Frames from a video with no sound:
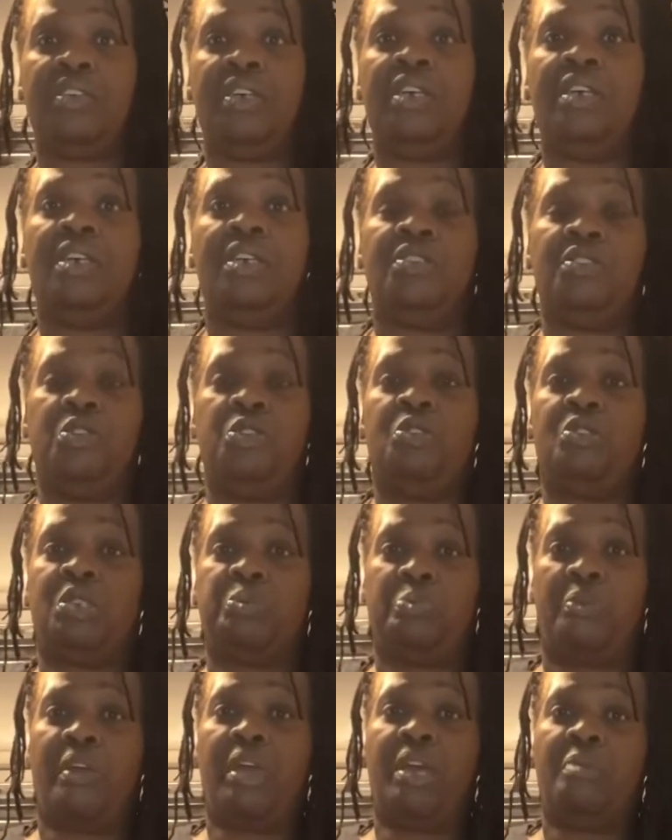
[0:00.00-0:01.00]
So you can
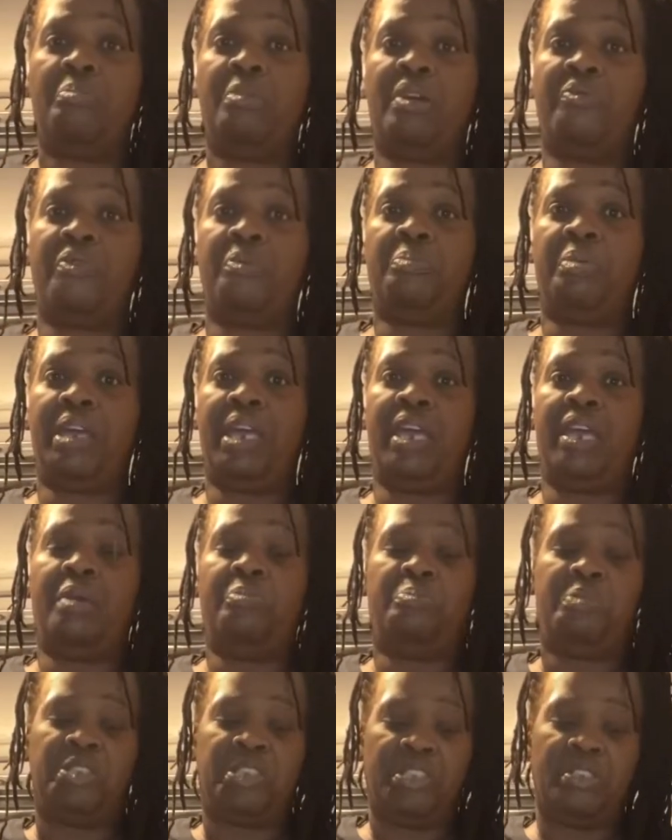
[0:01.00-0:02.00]
spray a muffin pan,
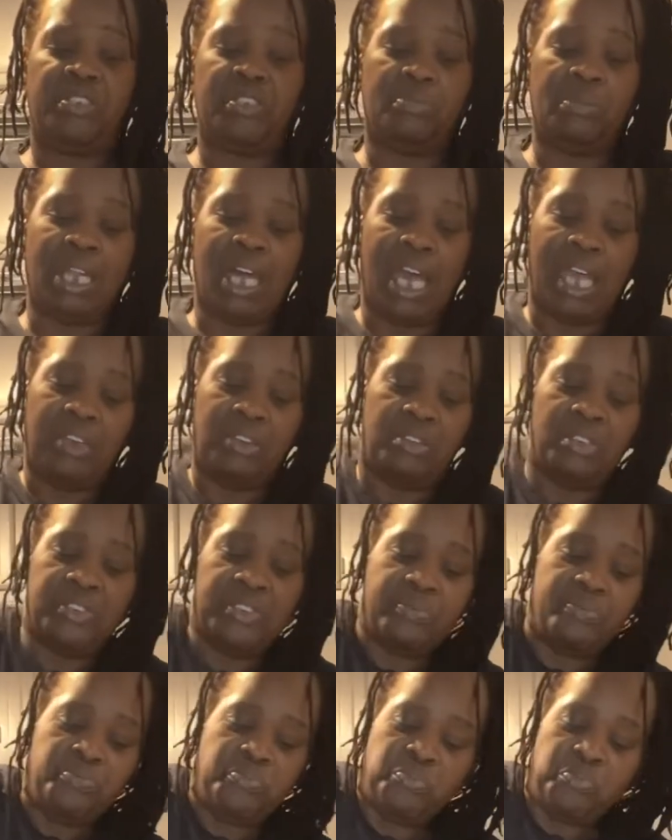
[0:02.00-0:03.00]
put you some liners,
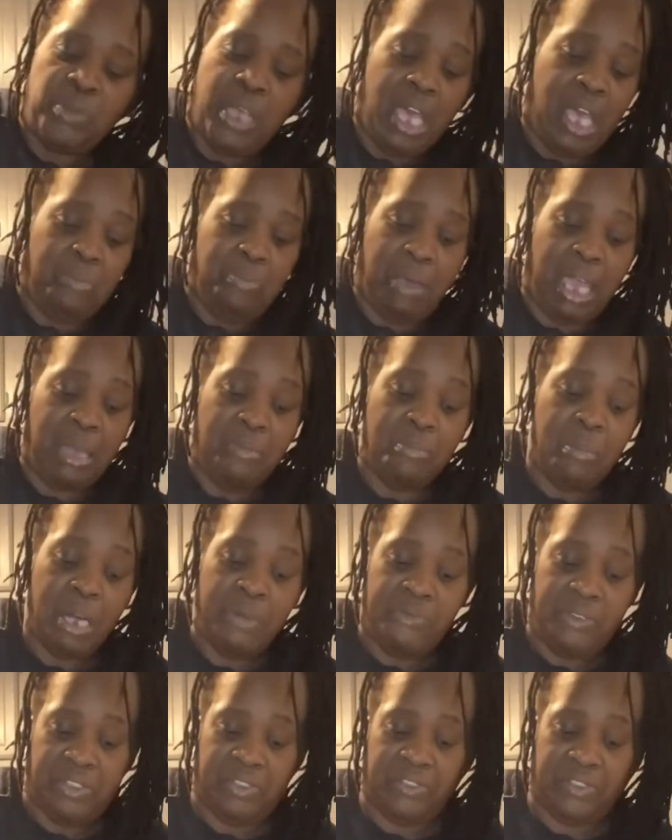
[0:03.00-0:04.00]
and make
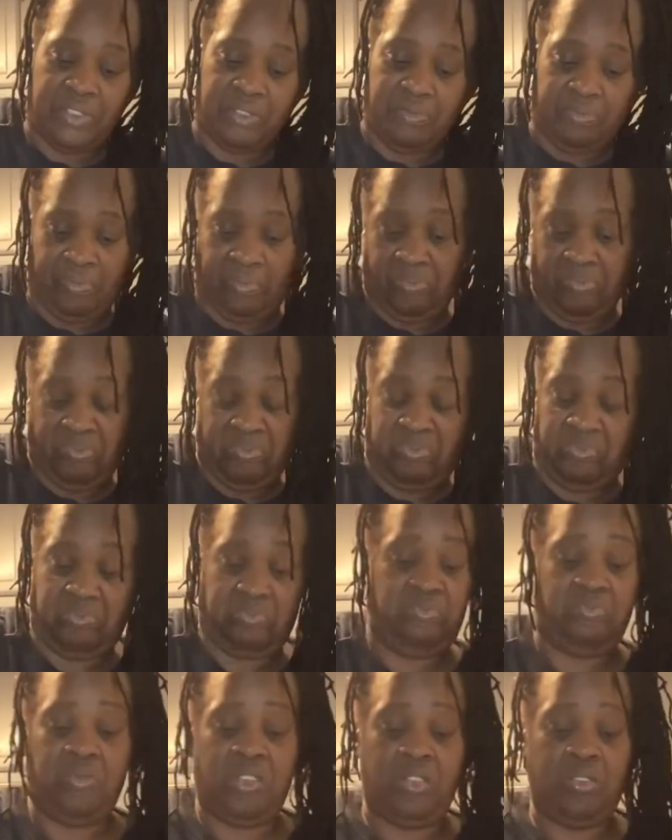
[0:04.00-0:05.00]
muffins.
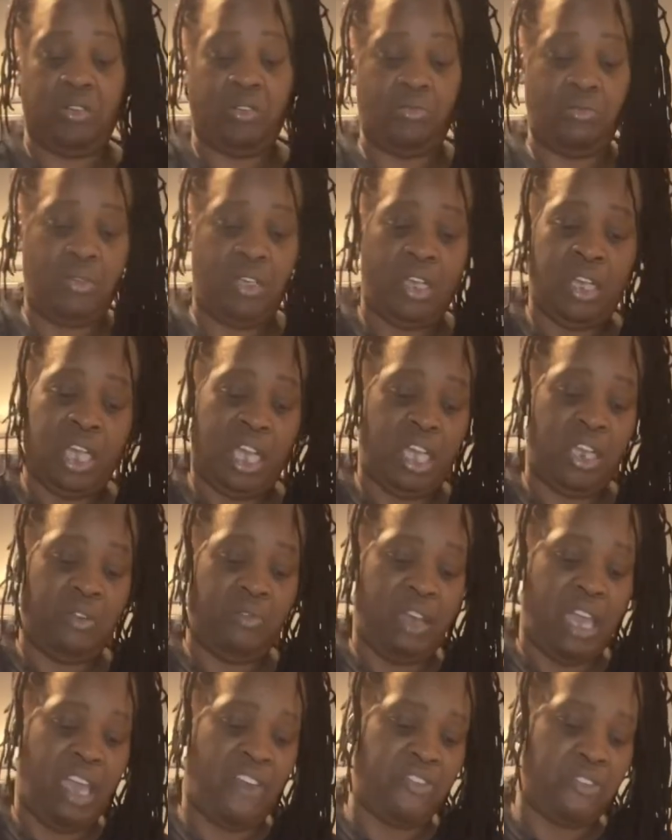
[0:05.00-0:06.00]
You know, it don't
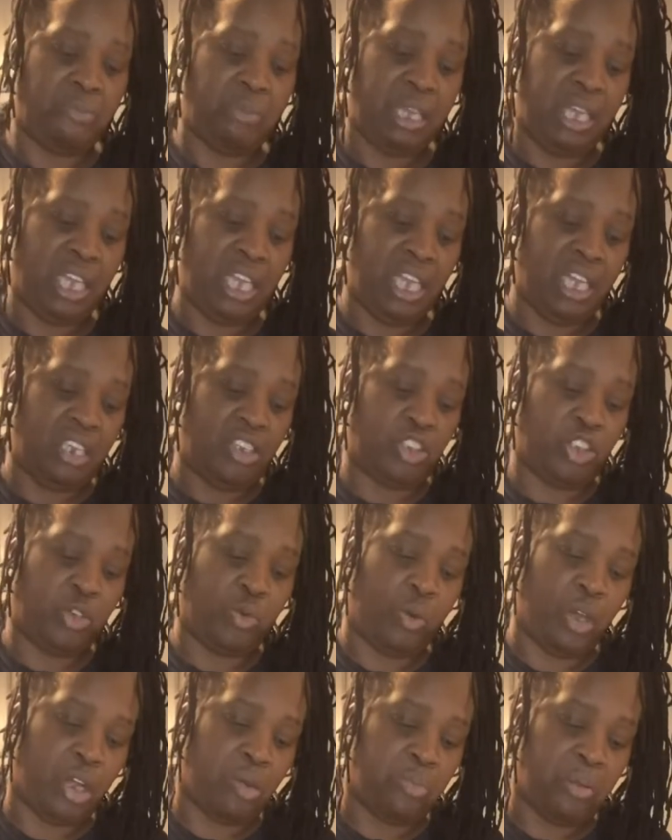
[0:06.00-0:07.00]
have to be in a
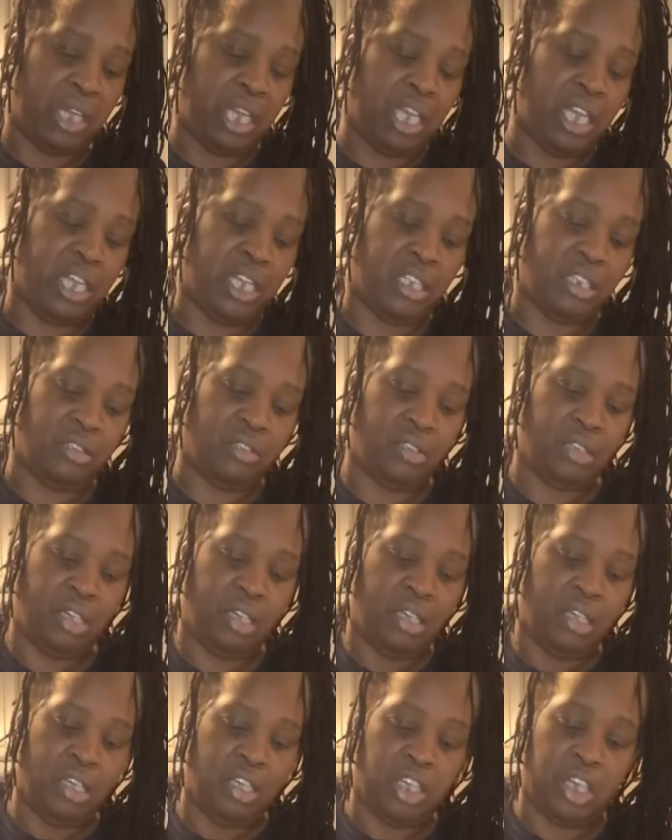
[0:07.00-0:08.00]
square pan.
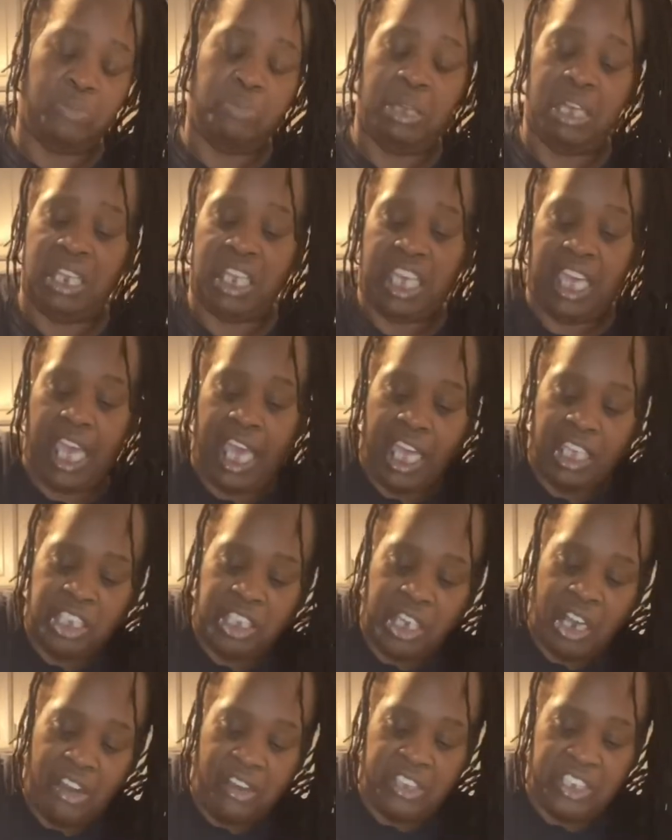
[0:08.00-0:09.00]
It could be in a cast
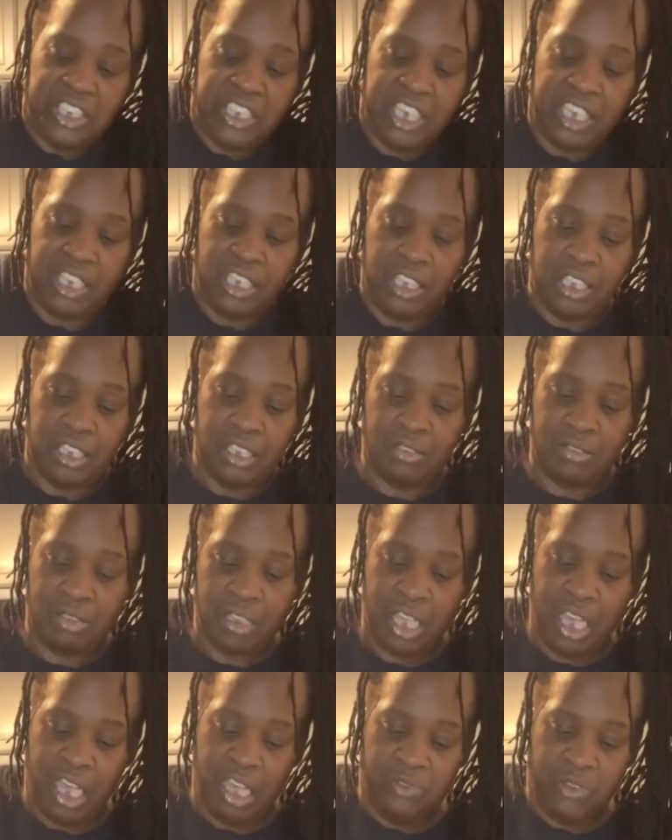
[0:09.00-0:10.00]
iron skillet.
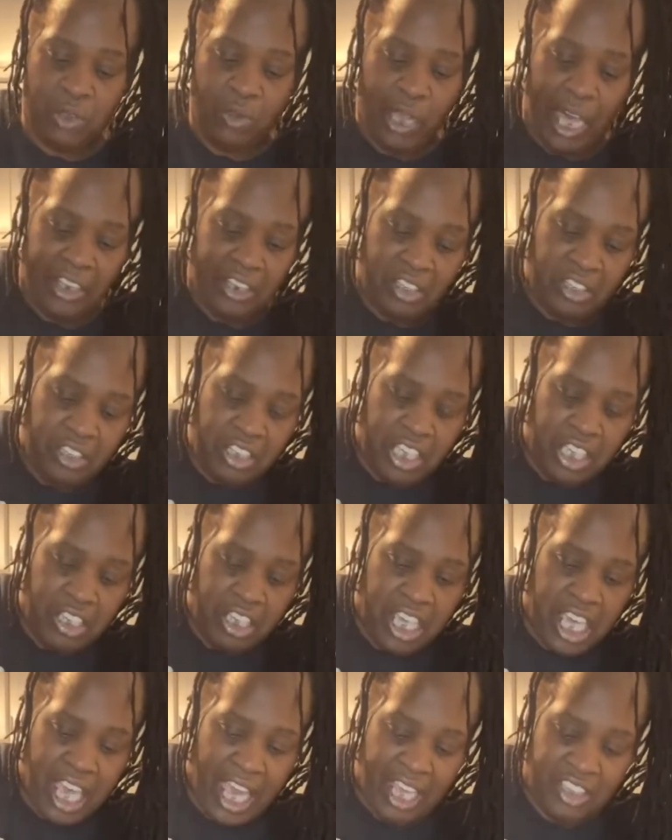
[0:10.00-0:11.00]
If you like to cook in your
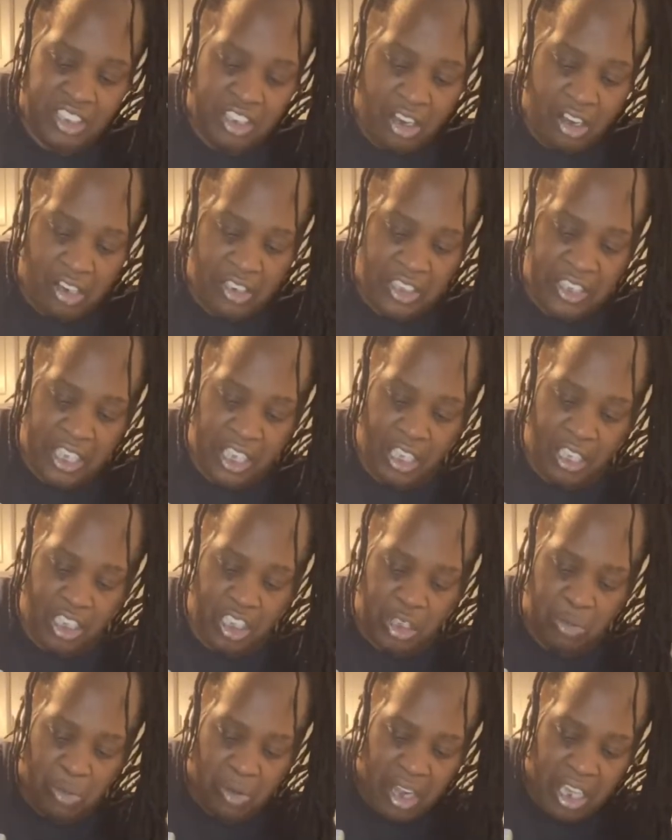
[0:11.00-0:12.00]
cast iron skillet,
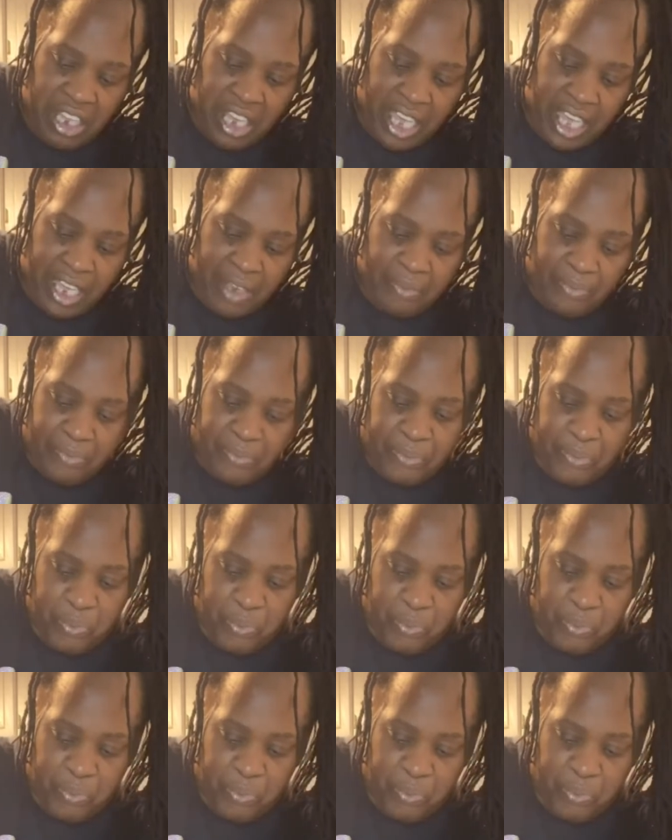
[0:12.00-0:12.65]
spray that.